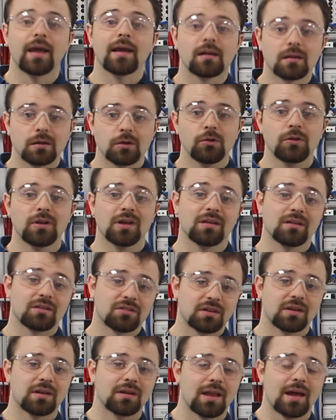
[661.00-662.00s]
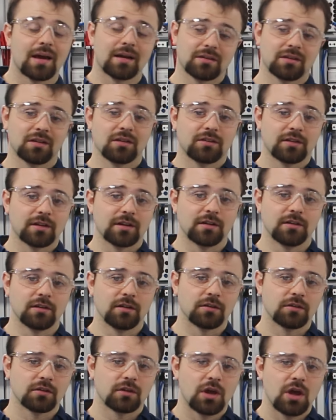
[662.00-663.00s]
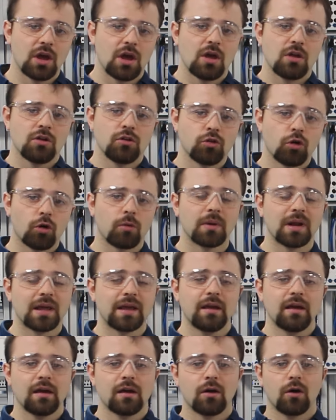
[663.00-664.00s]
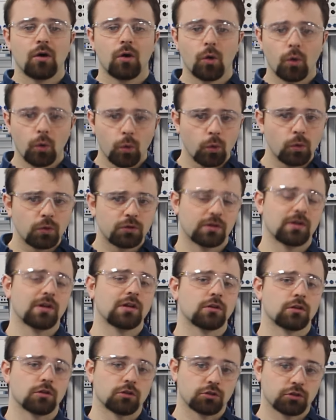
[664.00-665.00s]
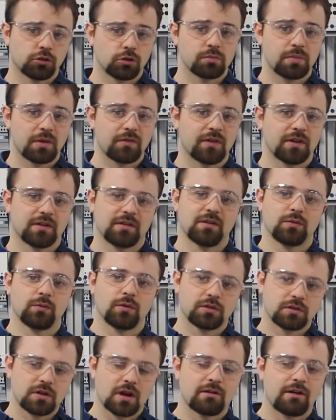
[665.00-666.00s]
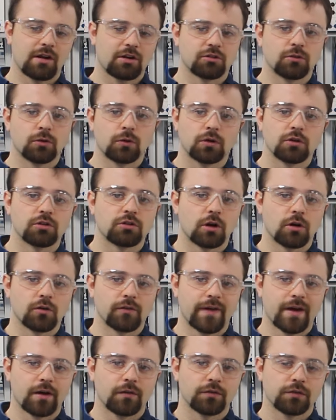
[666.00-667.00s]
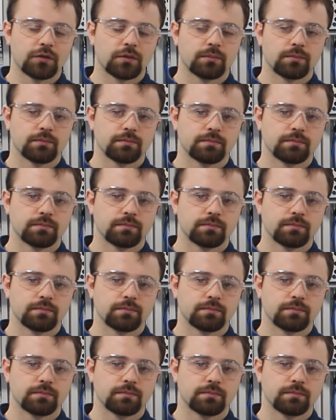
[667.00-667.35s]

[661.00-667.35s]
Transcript: including single acting cylinders. Normally, all cylinders should be fitted with directional control valves.